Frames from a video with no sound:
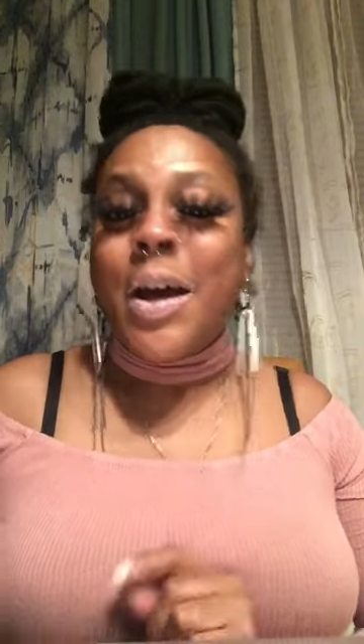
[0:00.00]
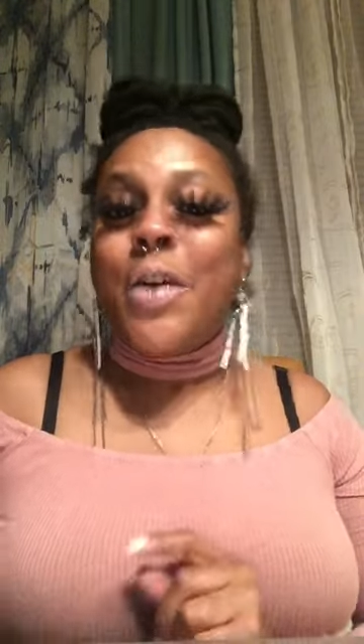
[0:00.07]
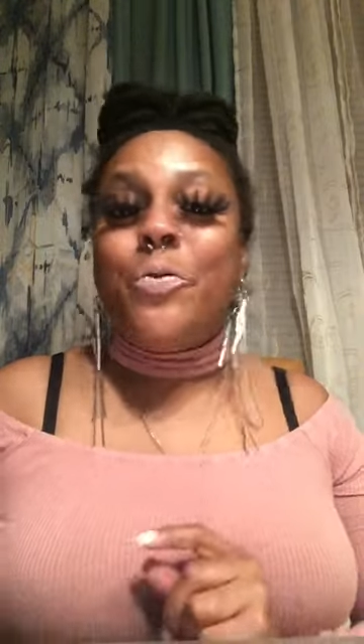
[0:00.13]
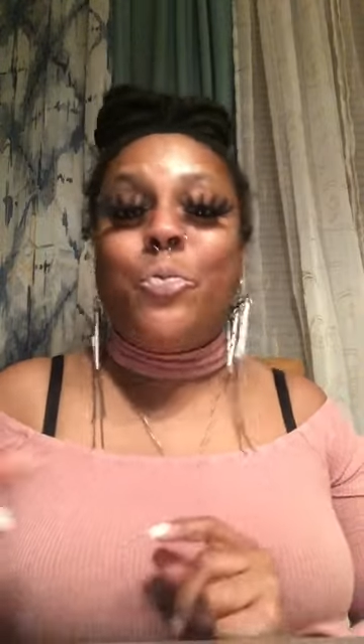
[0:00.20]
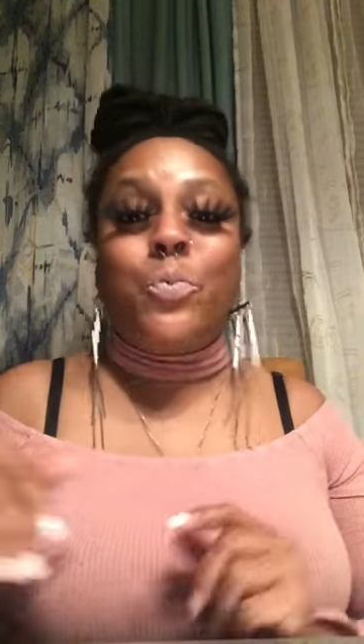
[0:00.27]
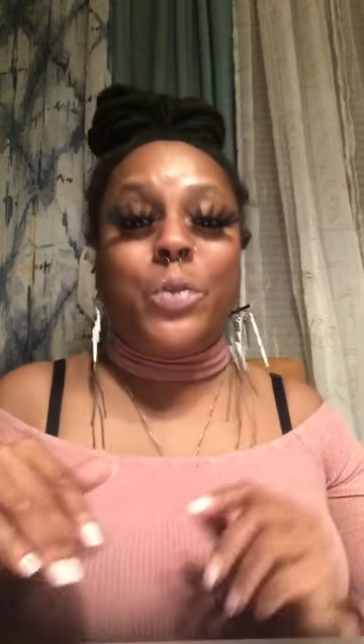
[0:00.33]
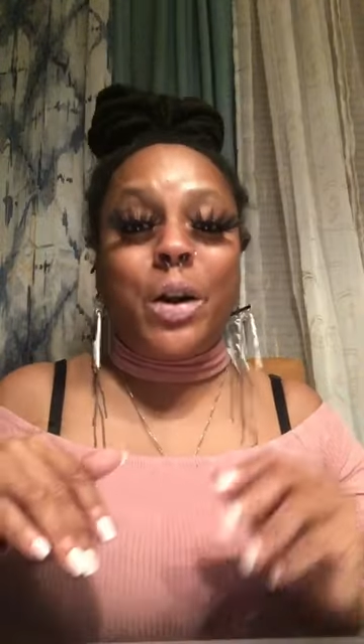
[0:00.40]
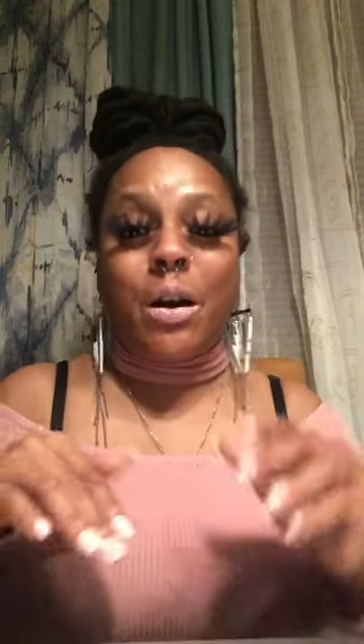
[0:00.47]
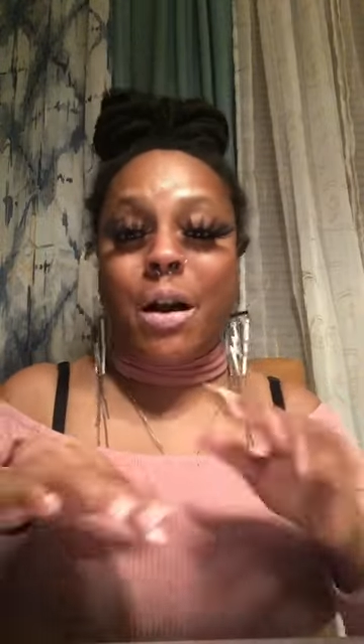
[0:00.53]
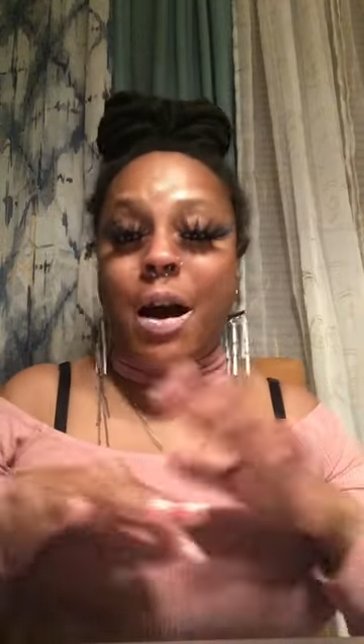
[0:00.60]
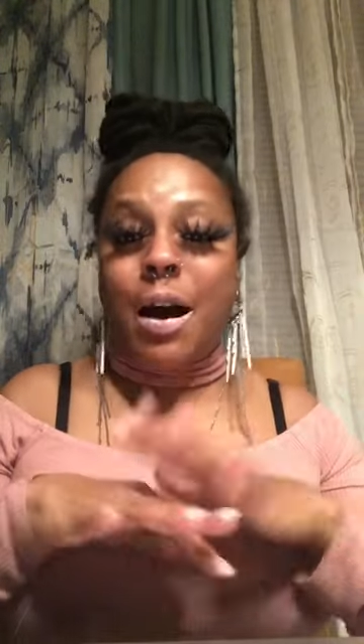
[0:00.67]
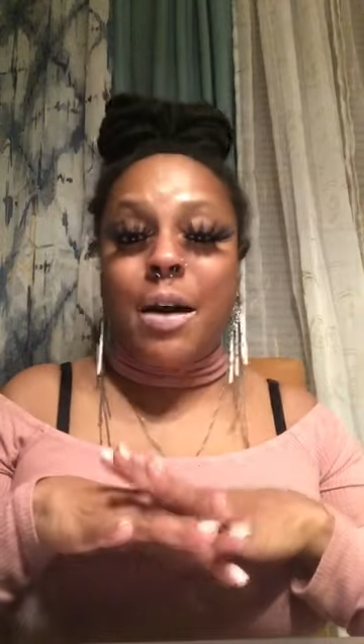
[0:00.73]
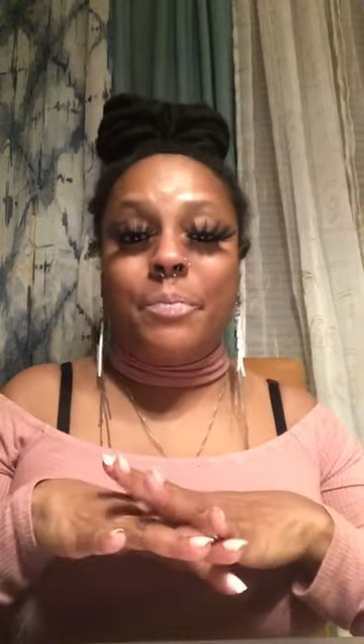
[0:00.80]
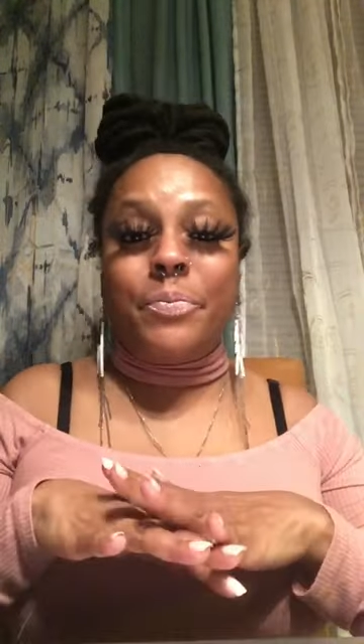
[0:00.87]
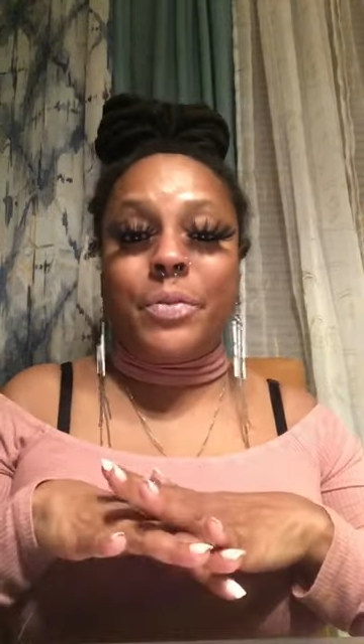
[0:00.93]
The
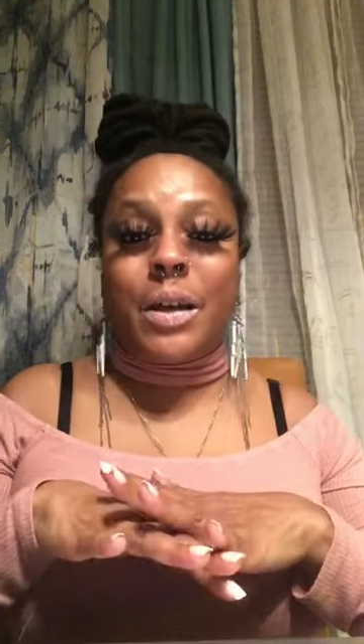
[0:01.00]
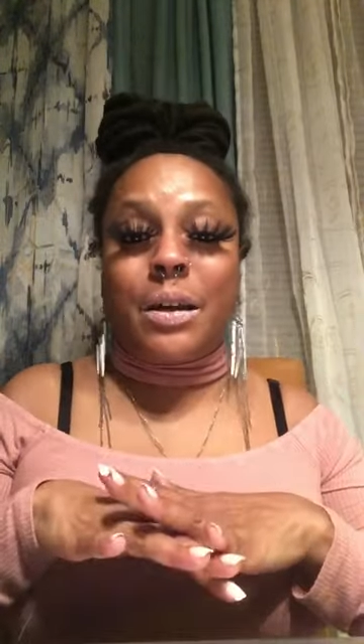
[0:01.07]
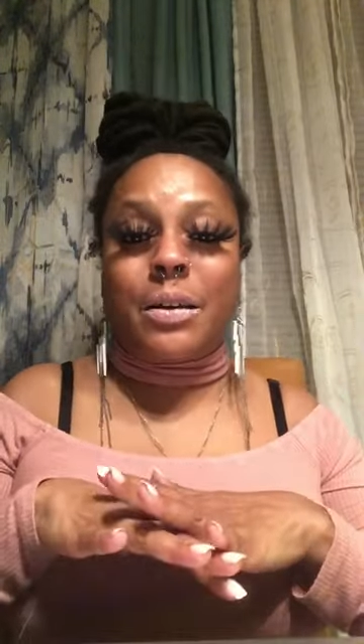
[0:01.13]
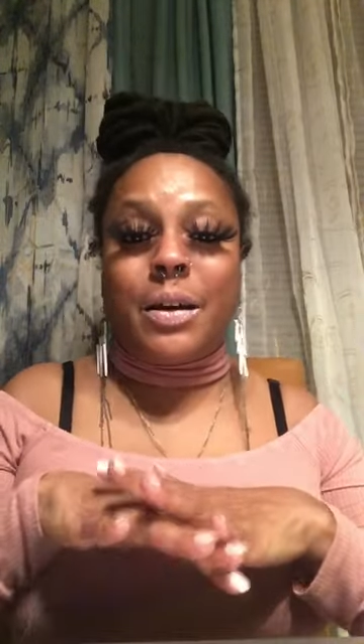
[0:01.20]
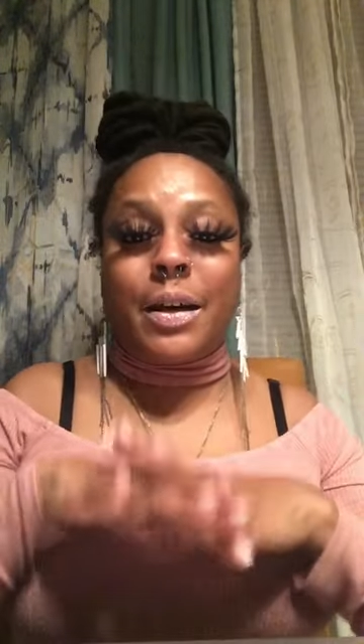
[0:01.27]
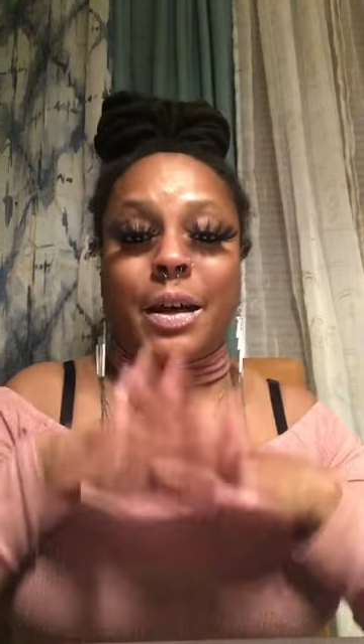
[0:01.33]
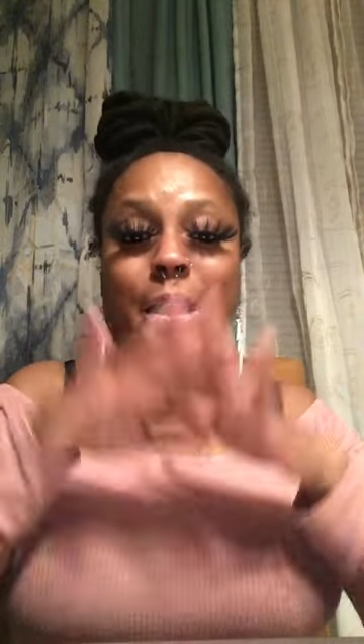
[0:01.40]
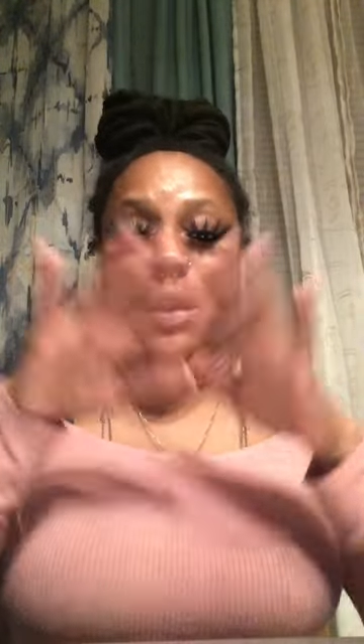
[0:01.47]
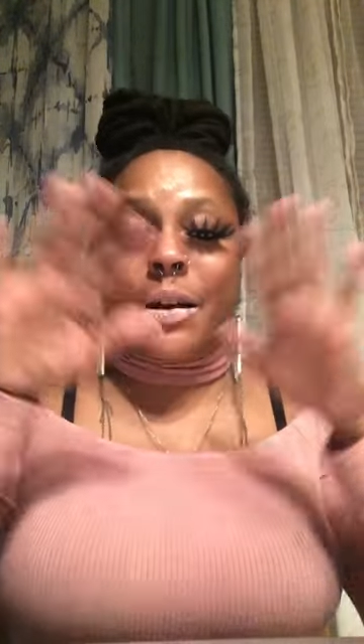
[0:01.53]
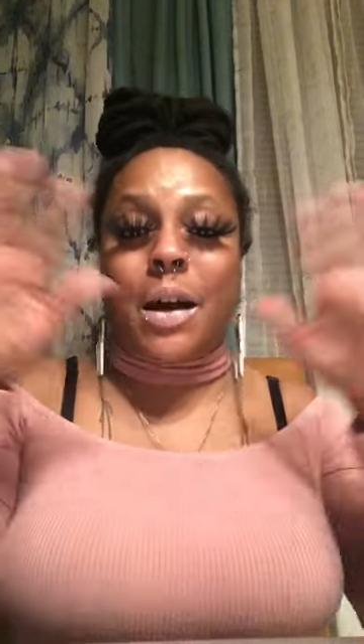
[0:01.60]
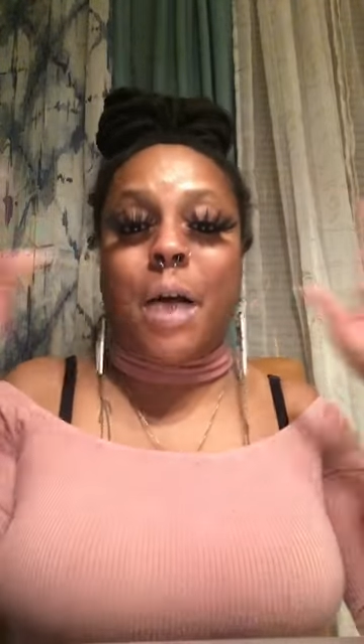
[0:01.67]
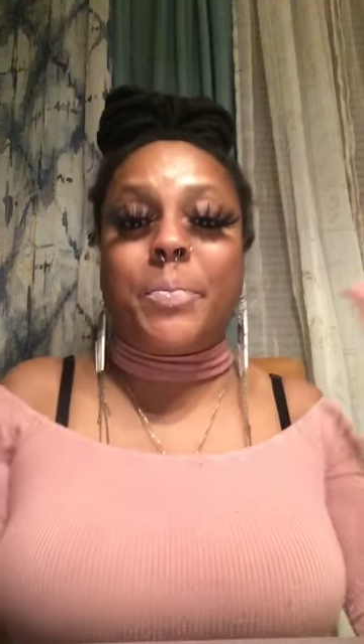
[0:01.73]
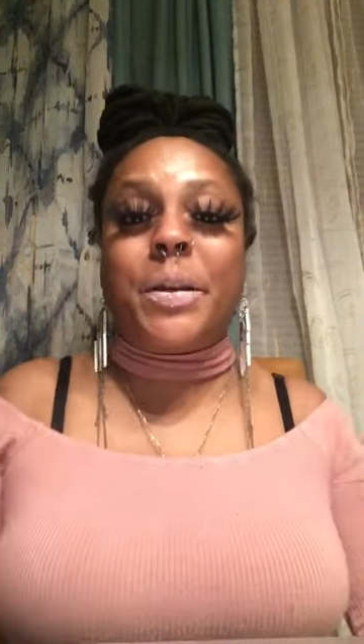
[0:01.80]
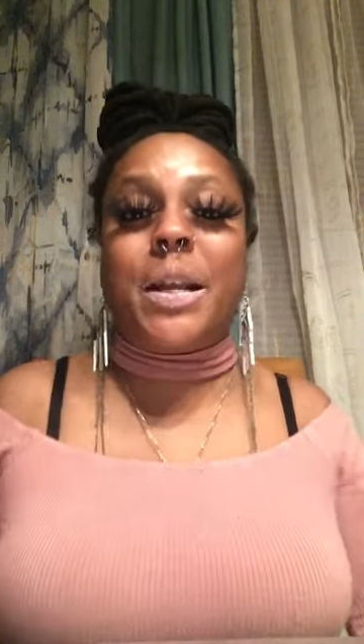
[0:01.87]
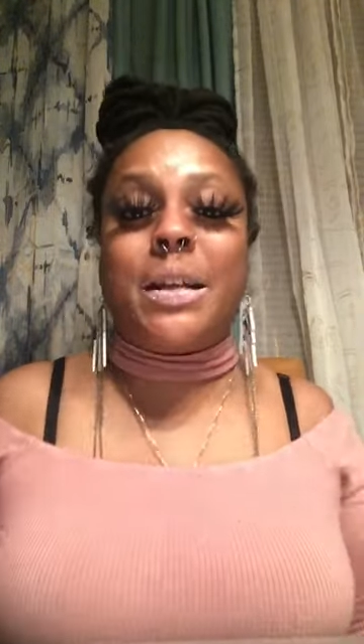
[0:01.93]
um the cookie
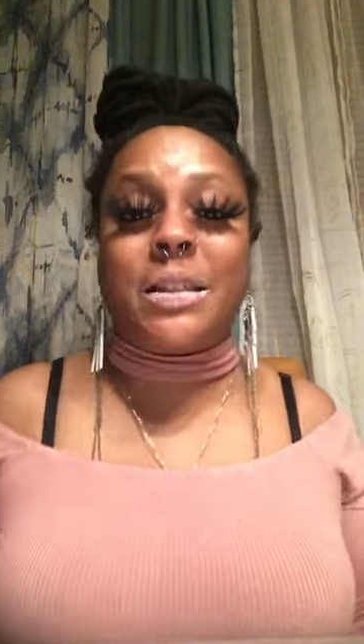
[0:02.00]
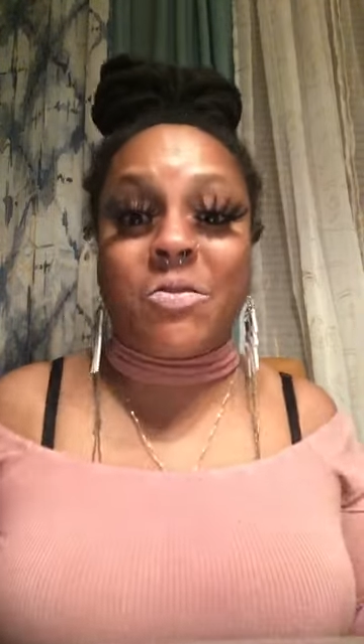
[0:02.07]
company that's